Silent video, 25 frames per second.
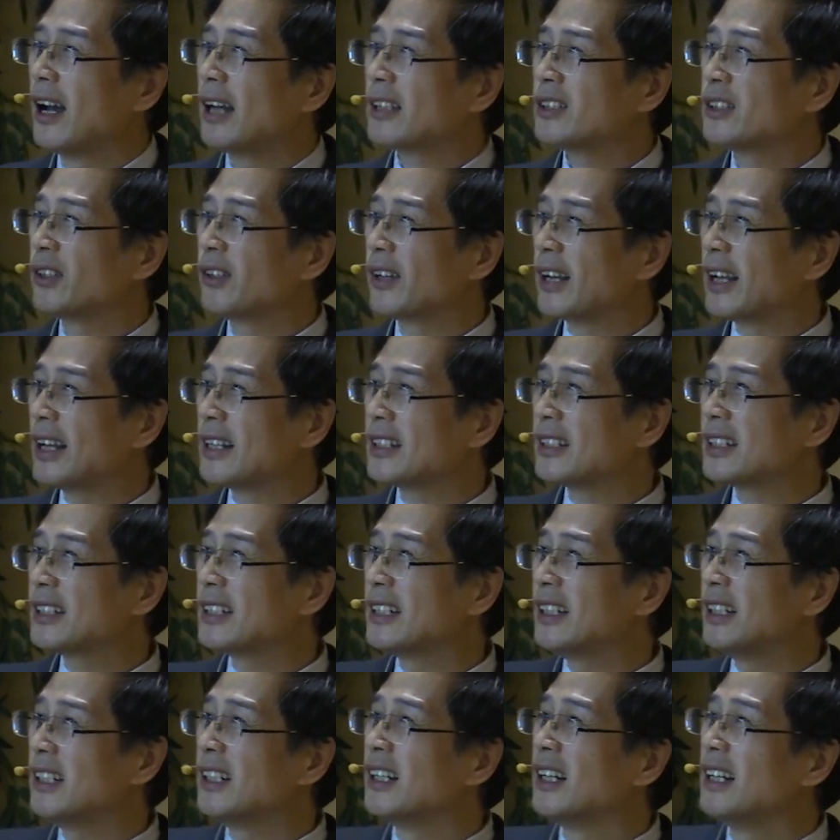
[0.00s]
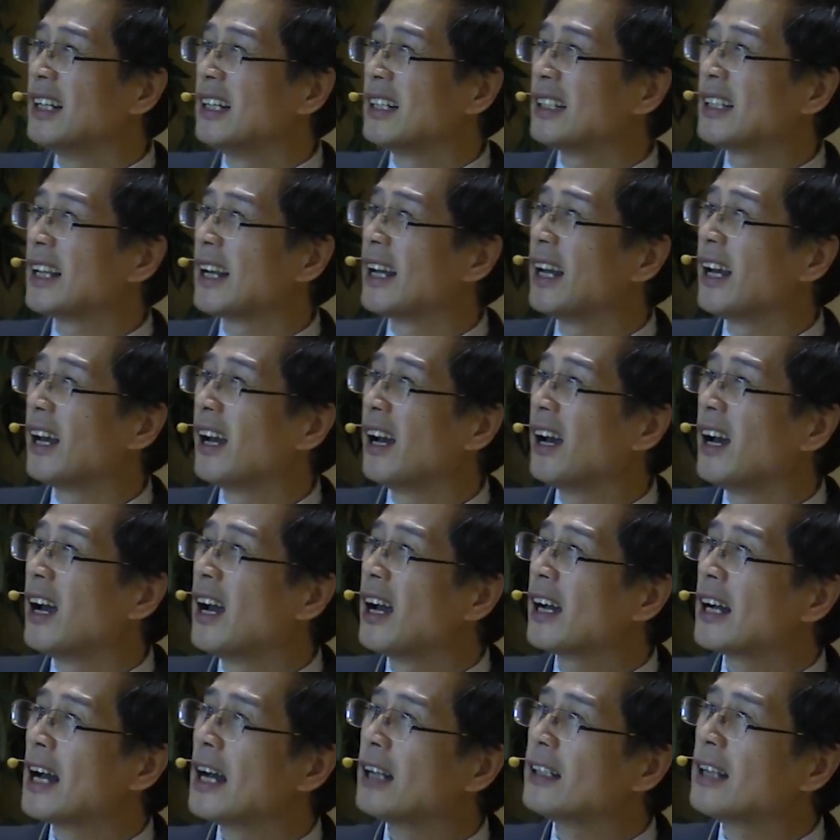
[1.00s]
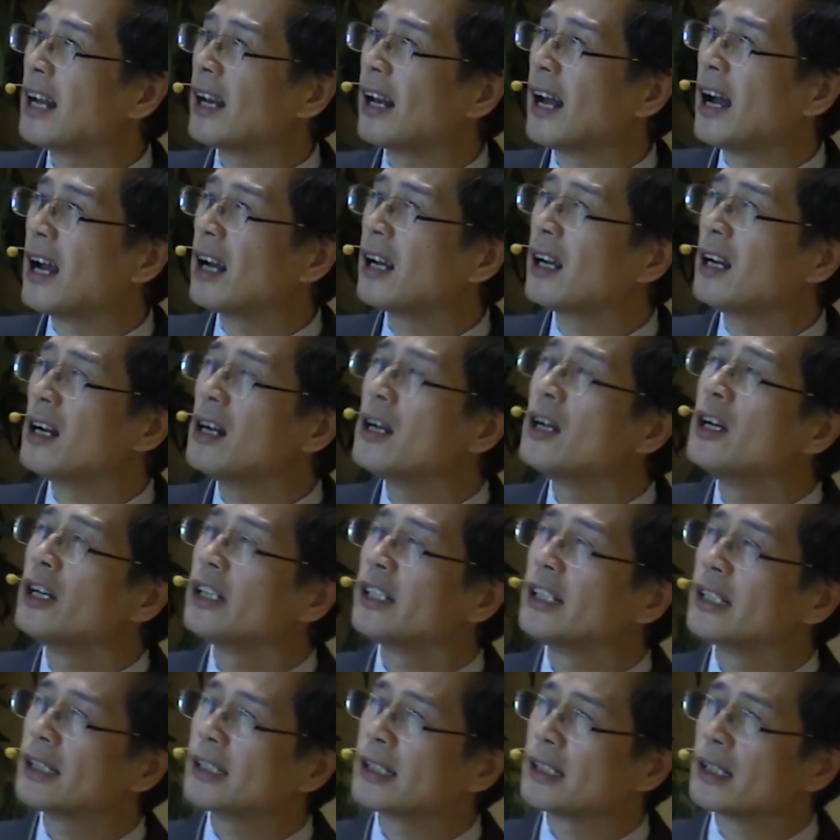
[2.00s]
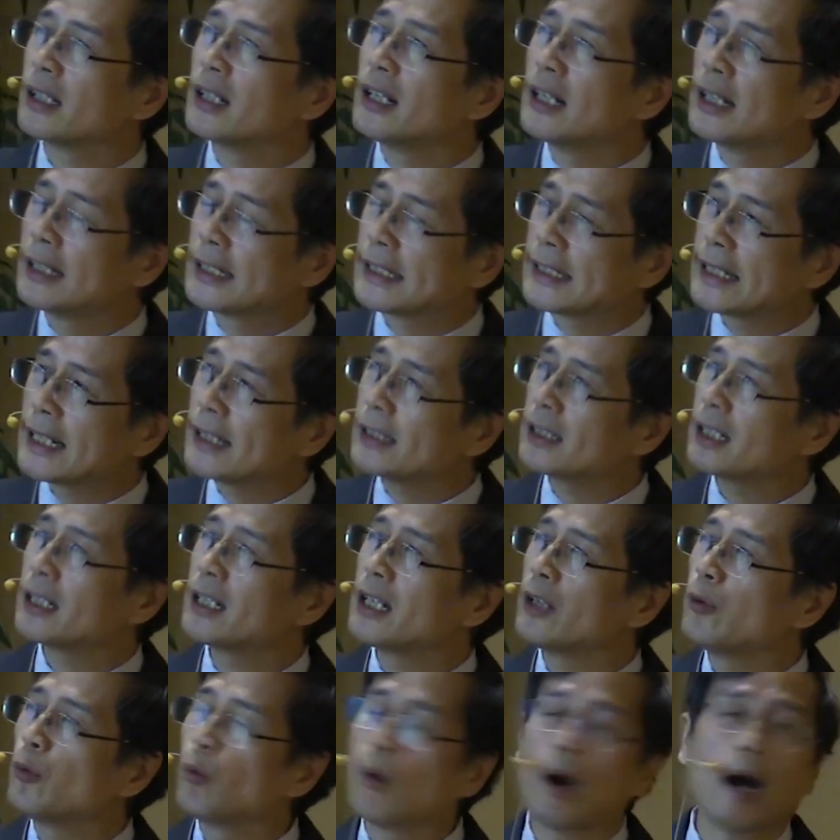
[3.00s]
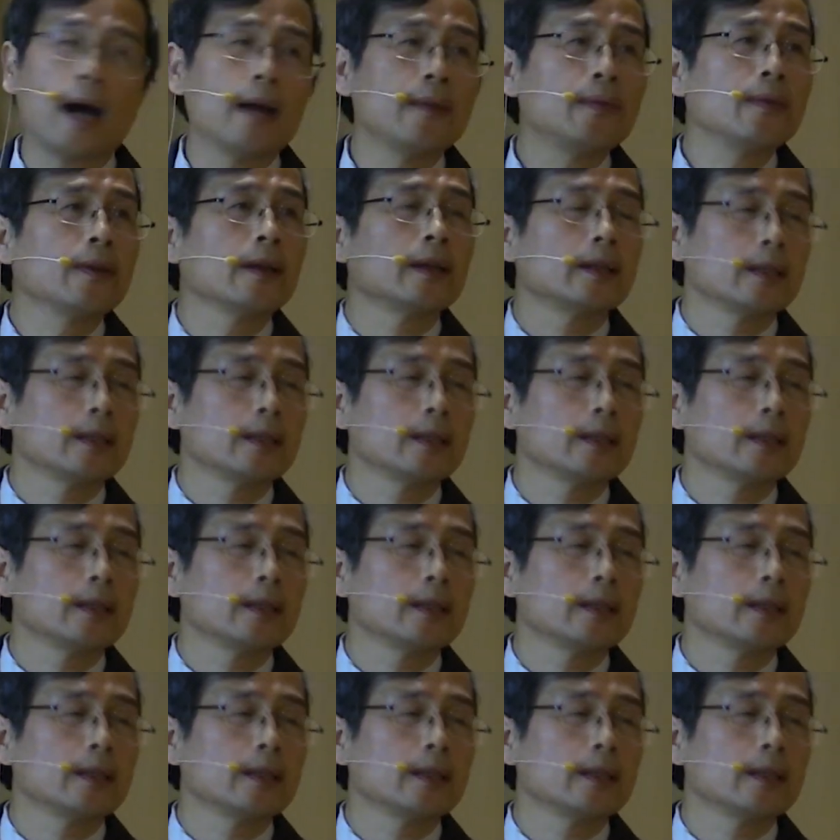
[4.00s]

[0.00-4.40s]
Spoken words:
As you can see, the contact angle is 61